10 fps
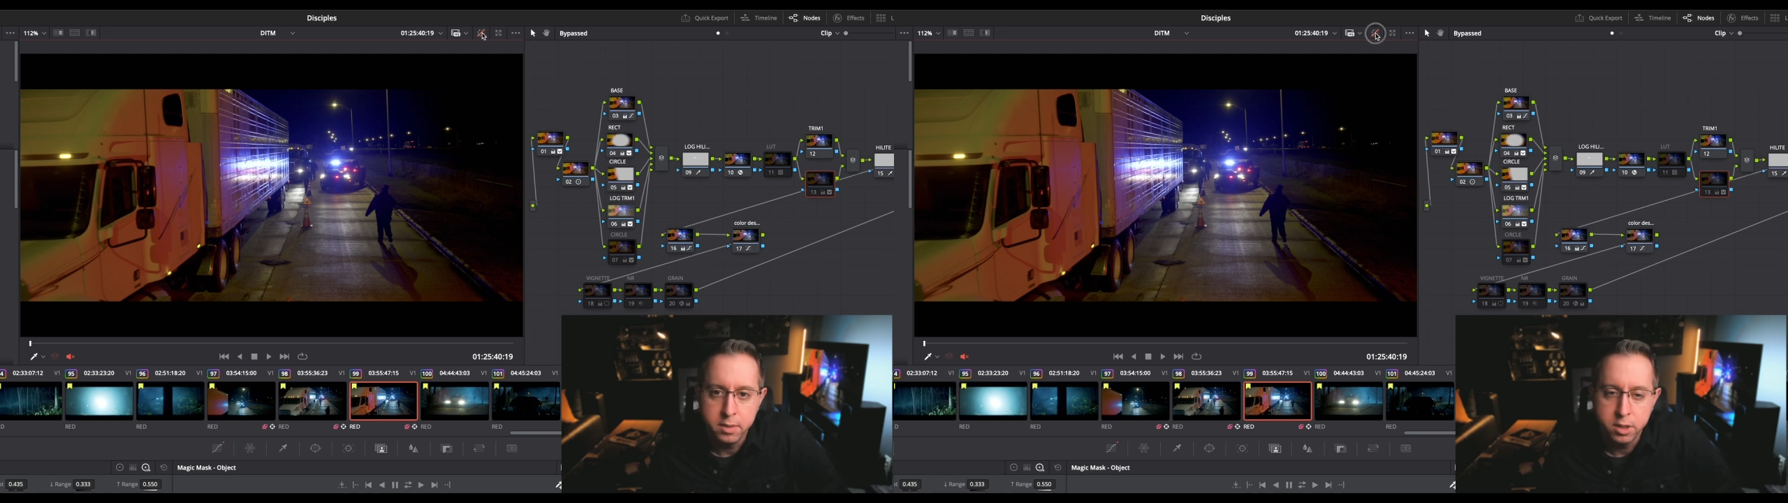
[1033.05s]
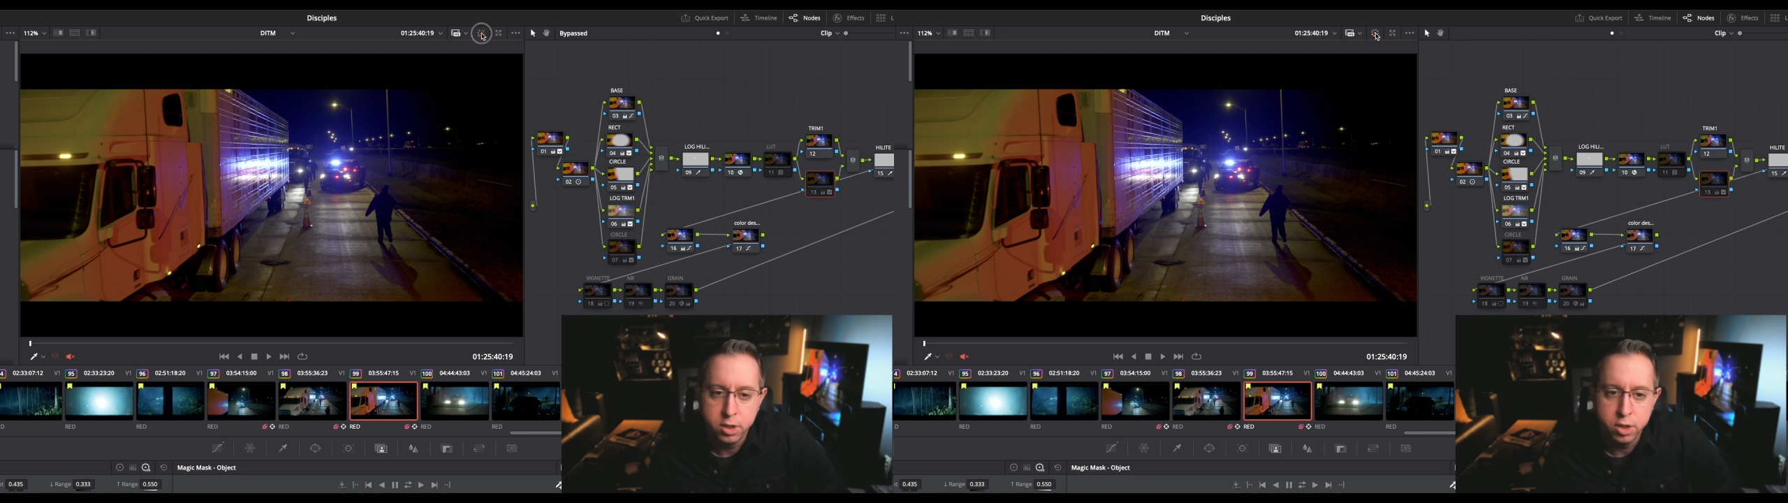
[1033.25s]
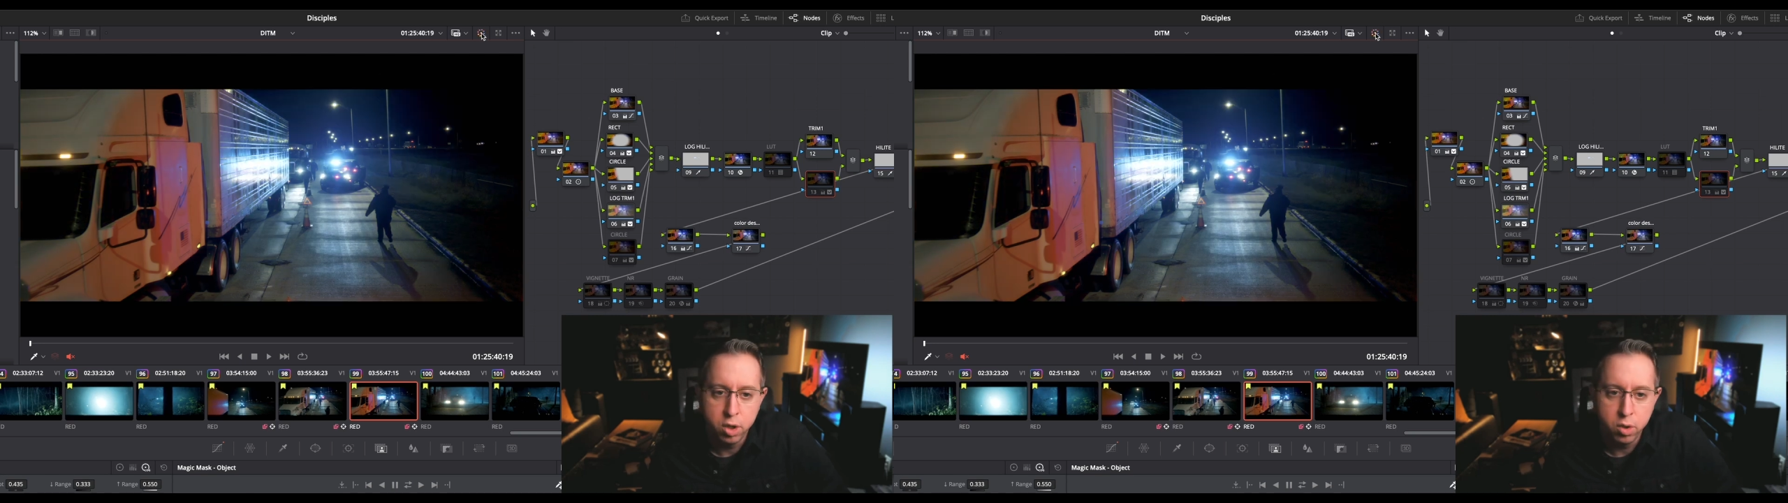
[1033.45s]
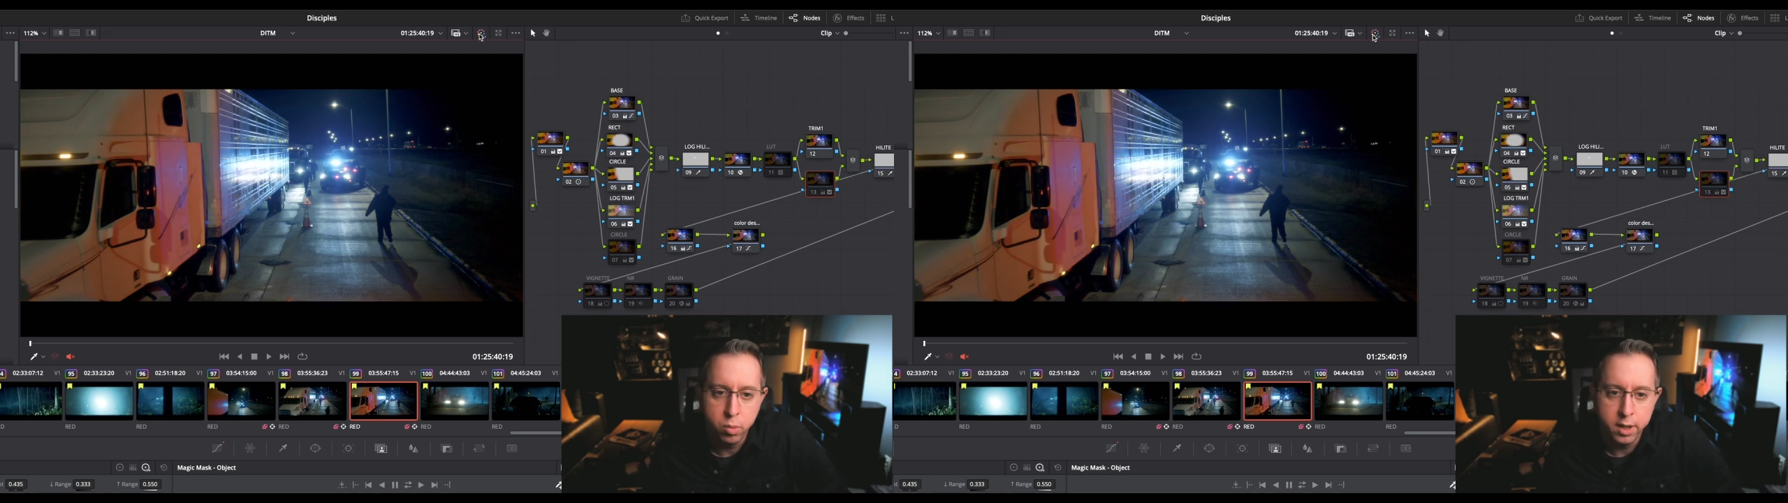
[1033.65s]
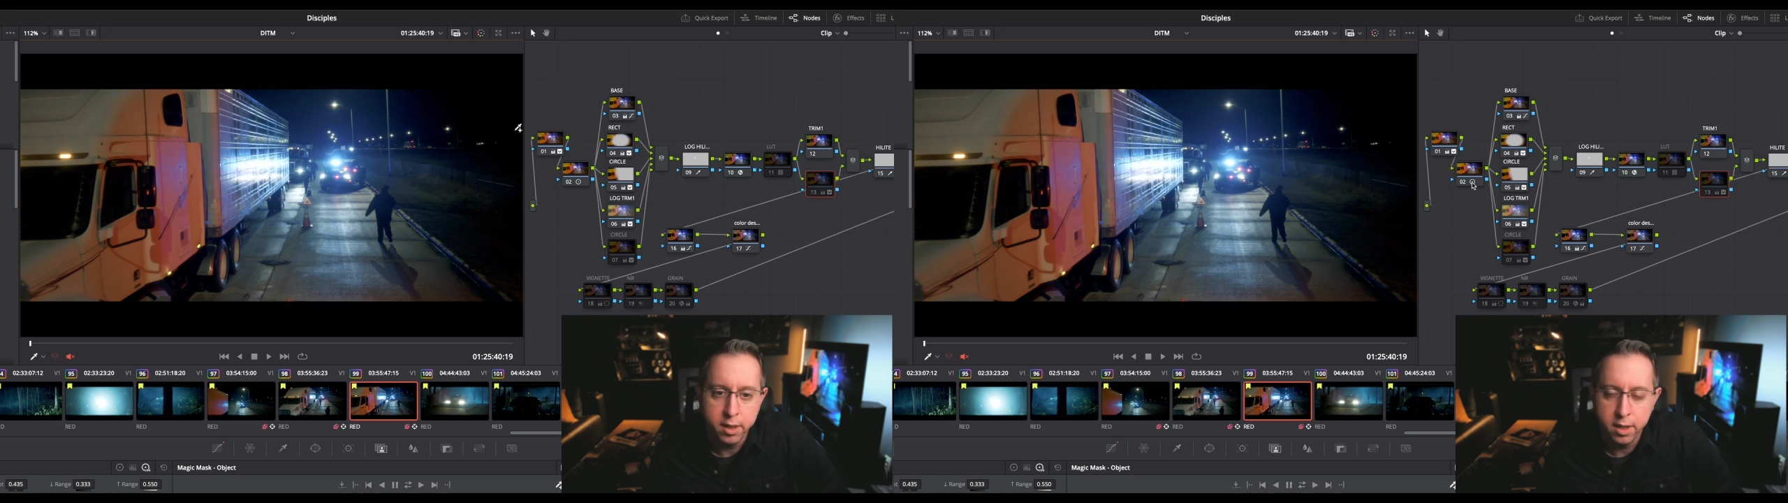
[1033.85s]
So
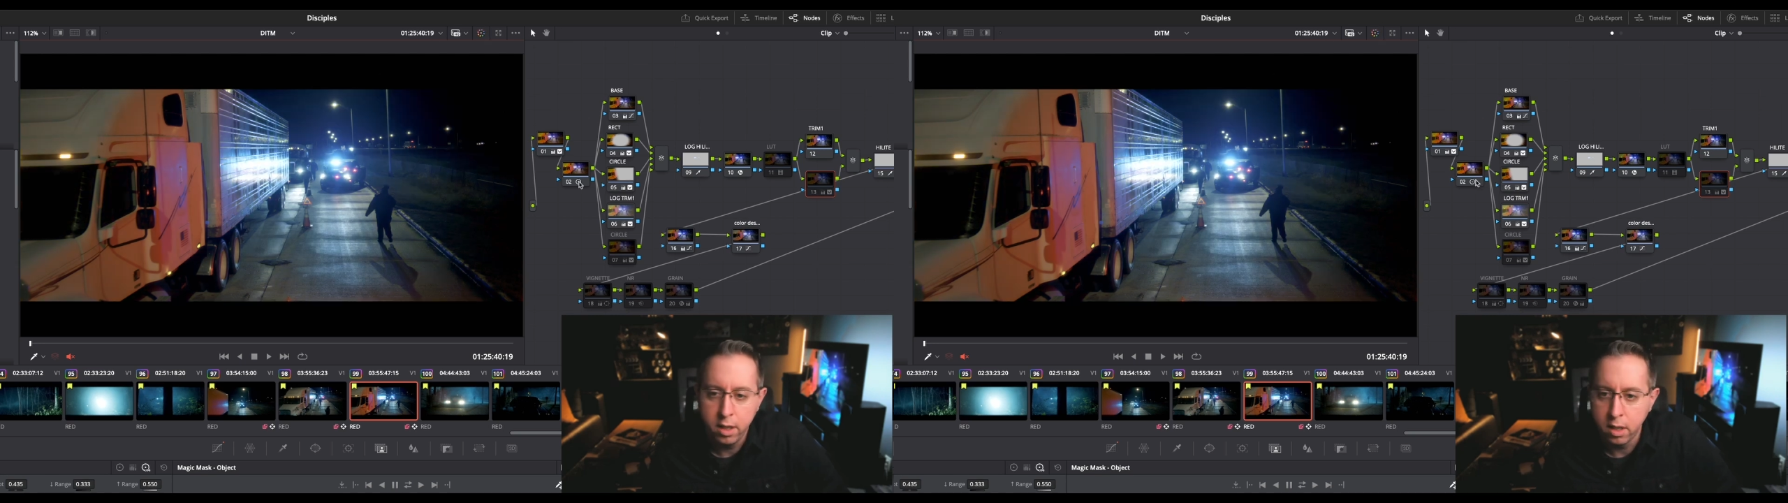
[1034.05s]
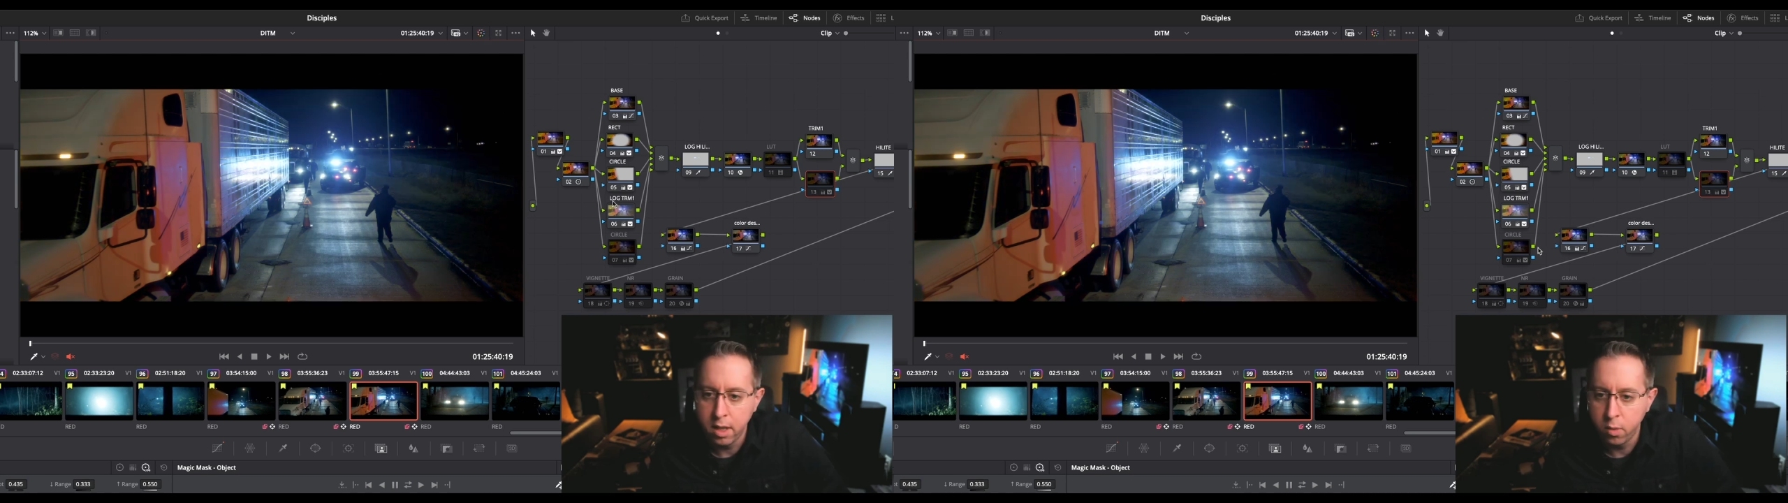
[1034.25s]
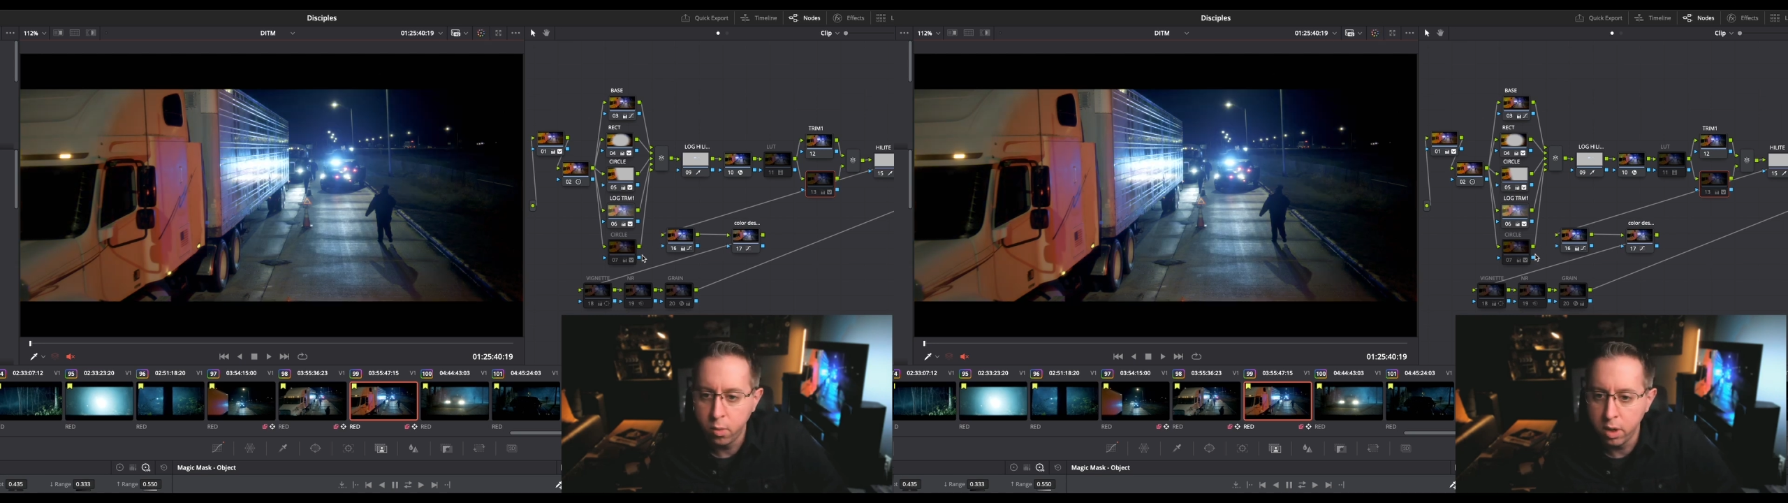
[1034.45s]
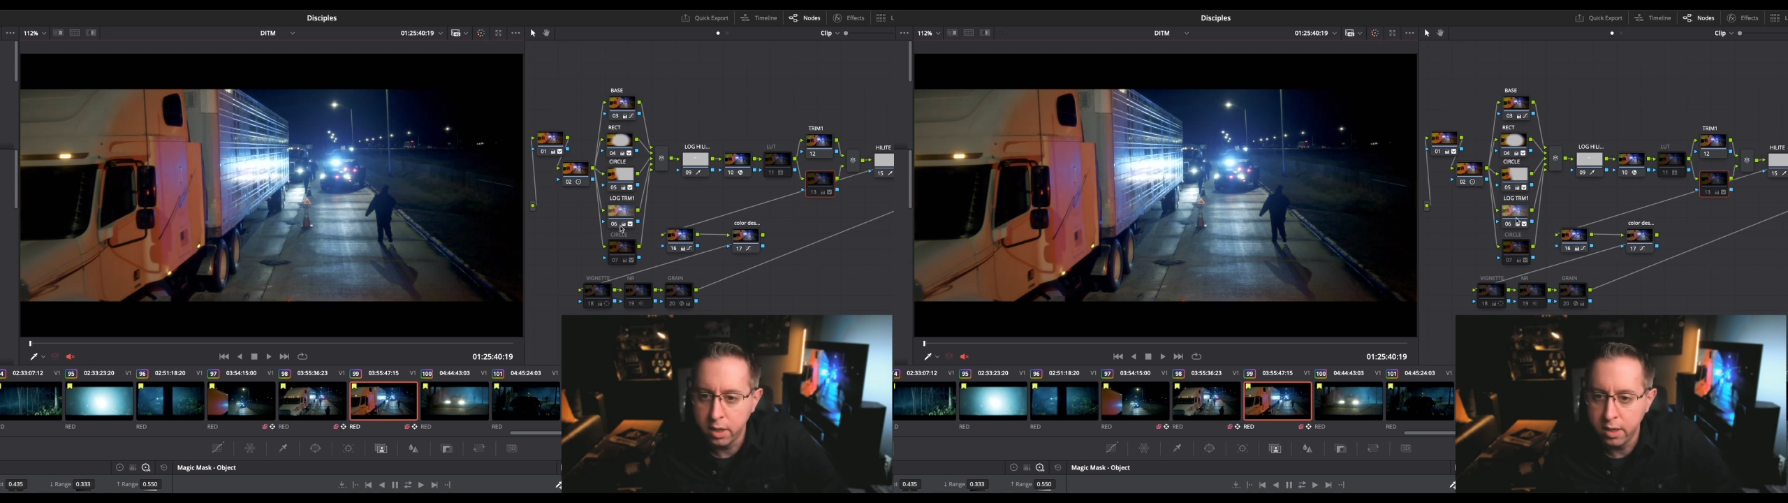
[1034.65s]
with a lot of work